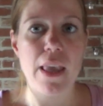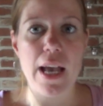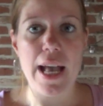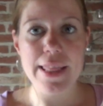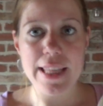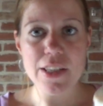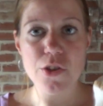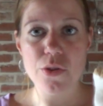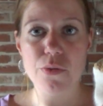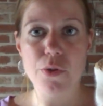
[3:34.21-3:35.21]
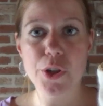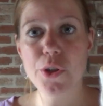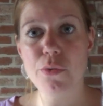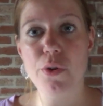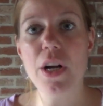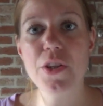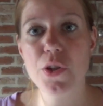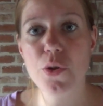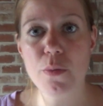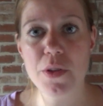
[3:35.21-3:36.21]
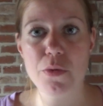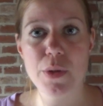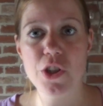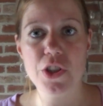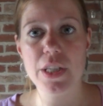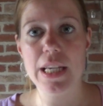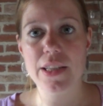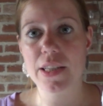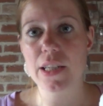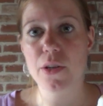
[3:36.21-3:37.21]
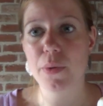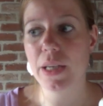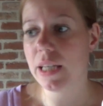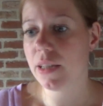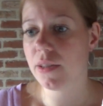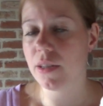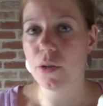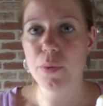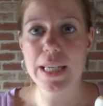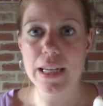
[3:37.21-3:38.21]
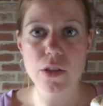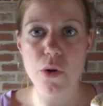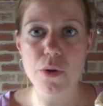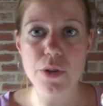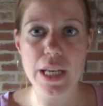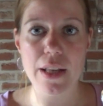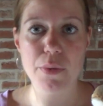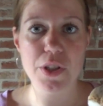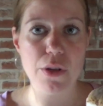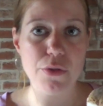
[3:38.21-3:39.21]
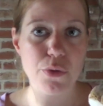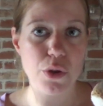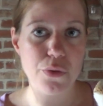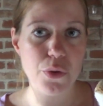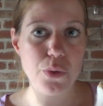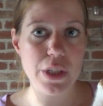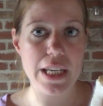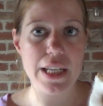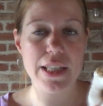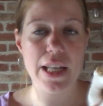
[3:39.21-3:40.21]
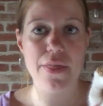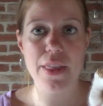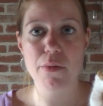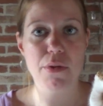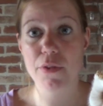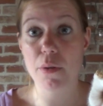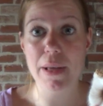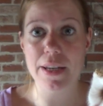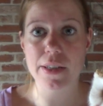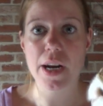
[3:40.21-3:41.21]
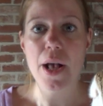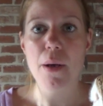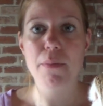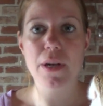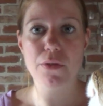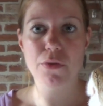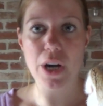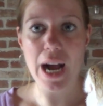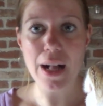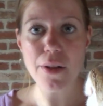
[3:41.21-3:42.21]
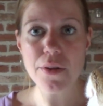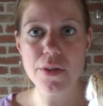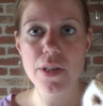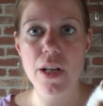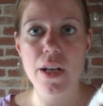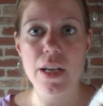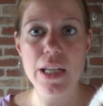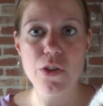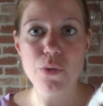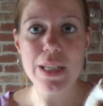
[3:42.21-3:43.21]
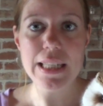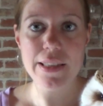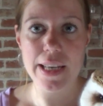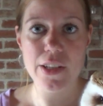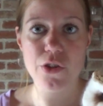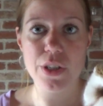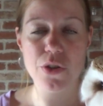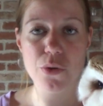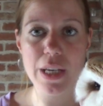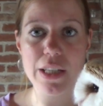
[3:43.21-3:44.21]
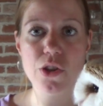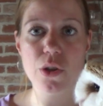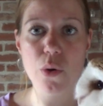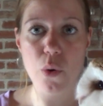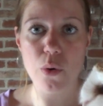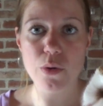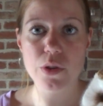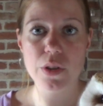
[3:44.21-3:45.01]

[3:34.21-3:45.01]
And that's for us humans, we just get sick, we get a cold and we suffer for a few days and then we feel better. But for owls, it's really dangerous to catch a cold.